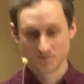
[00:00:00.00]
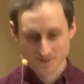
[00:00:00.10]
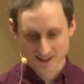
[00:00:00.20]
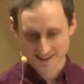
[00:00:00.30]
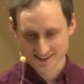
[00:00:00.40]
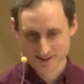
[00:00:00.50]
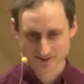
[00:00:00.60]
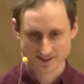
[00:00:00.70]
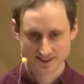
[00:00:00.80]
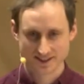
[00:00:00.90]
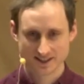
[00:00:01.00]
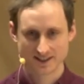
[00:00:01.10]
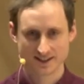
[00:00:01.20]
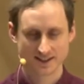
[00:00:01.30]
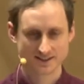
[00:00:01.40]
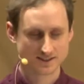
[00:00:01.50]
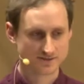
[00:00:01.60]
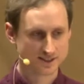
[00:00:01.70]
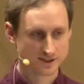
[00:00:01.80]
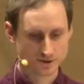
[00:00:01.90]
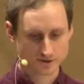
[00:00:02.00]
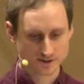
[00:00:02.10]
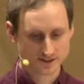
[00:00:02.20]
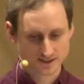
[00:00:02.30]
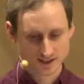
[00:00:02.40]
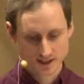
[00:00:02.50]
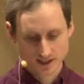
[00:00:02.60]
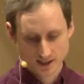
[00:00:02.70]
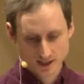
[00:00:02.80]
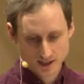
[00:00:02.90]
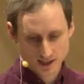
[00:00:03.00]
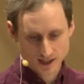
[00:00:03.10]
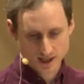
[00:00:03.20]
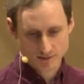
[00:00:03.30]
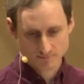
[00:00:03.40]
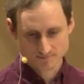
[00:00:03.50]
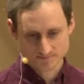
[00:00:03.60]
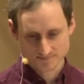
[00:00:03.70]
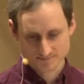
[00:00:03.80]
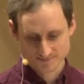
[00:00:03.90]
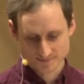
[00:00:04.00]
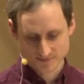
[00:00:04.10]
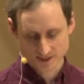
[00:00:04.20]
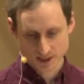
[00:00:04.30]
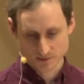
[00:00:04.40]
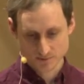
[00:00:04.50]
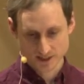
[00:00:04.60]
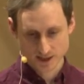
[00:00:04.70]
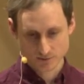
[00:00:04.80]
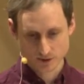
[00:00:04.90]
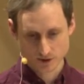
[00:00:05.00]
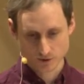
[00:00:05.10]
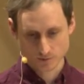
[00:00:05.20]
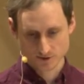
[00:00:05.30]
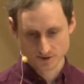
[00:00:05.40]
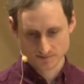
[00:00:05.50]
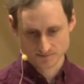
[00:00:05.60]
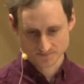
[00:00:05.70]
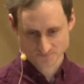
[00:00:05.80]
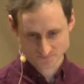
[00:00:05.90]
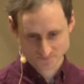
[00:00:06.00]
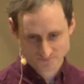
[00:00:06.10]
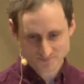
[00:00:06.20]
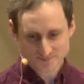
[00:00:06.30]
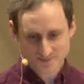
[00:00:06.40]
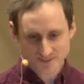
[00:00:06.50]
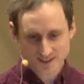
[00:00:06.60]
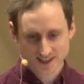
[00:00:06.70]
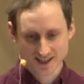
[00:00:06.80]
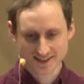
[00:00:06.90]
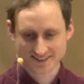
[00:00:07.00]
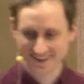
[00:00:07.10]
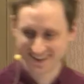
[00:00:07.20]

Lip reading: and that was in the 1700s. And he was paid per corpse. And